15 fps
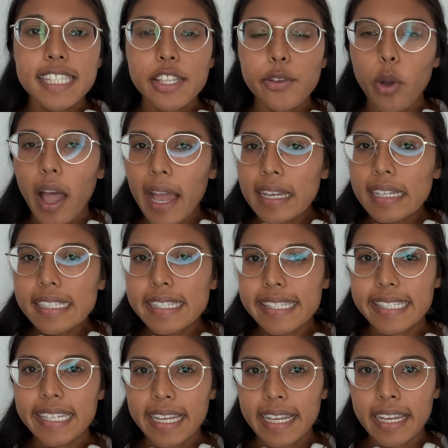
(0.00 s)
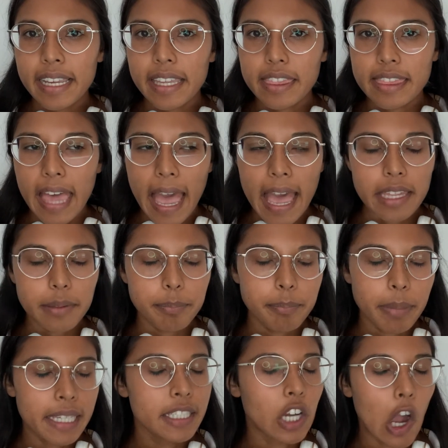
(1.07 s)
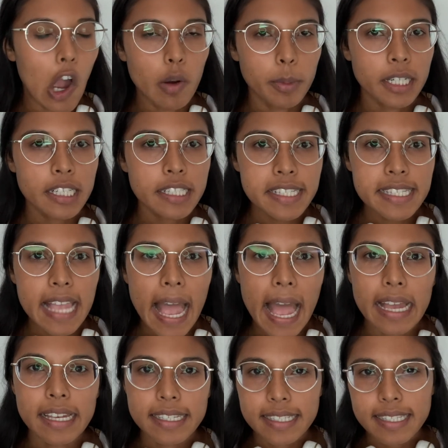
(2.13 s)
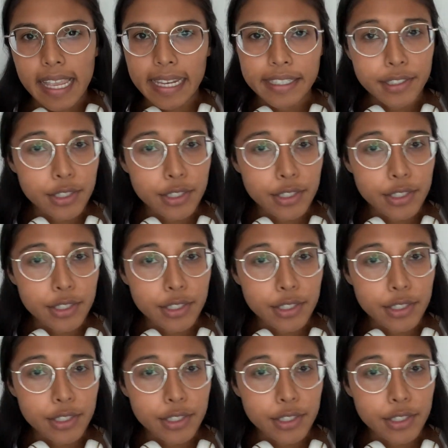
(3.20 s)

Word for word: So I see that Big Commerce has a